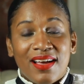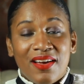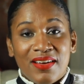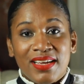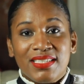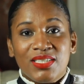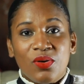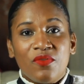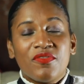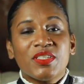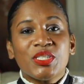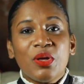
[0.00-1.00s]
All right, so
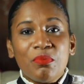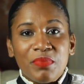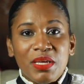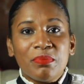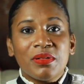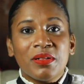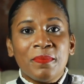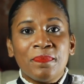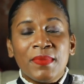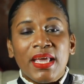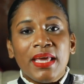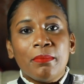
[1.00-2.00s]
for some people,
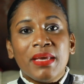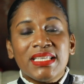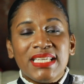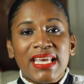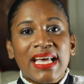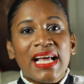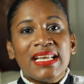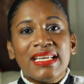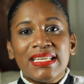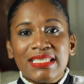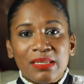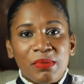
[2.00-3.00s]
it may take a
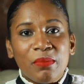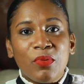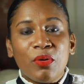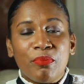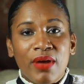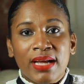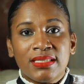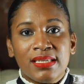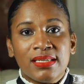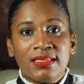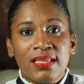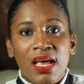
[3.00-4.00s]
little bit more
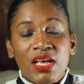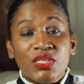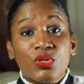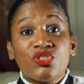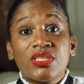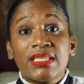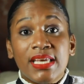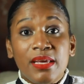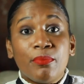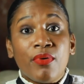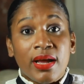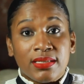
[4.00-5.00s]
practice, so just
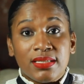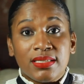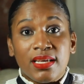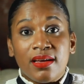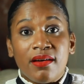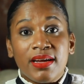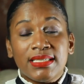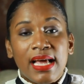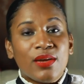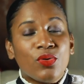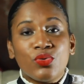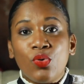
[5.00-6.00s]
keep practicing. All right,
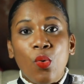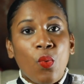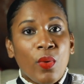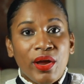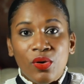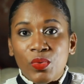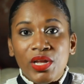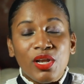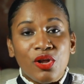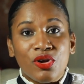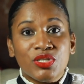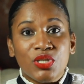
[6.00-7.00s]
I don't know where we
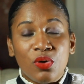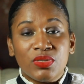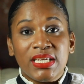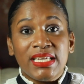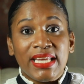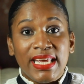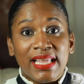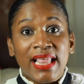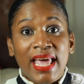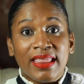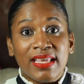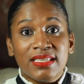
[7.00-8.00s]
learned how to inhale
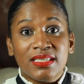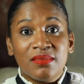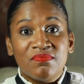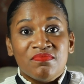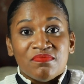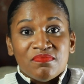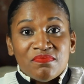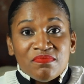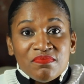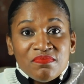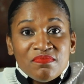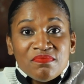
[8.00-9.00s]
like
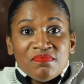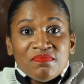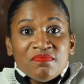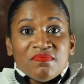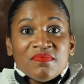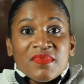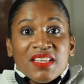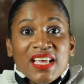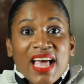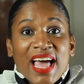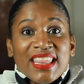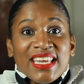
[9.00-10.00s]
this
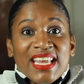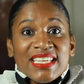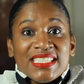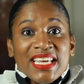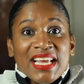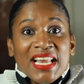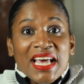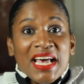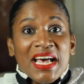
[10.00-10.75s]
and then exhale